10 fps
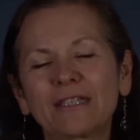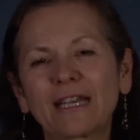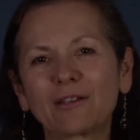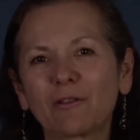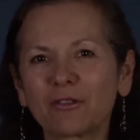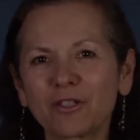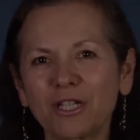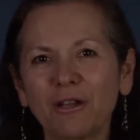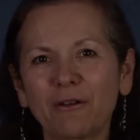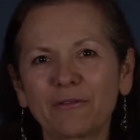
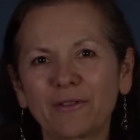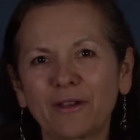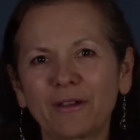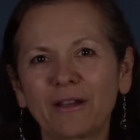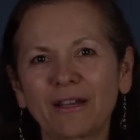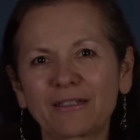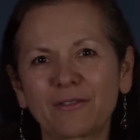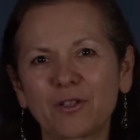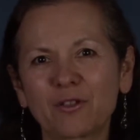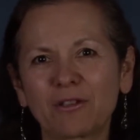technology of
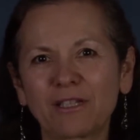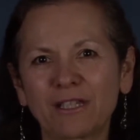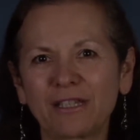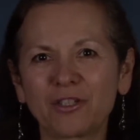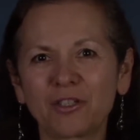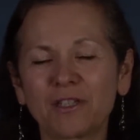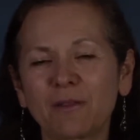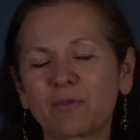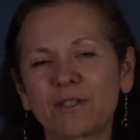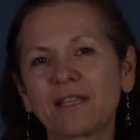artificial intelligence
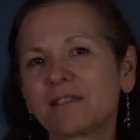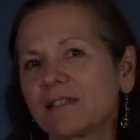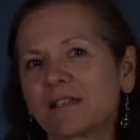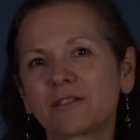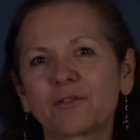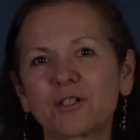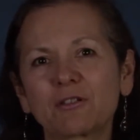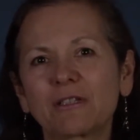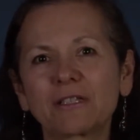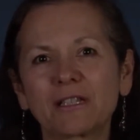and presented
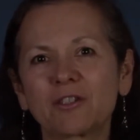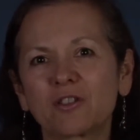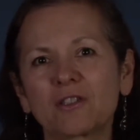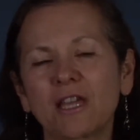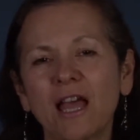artificial intelligence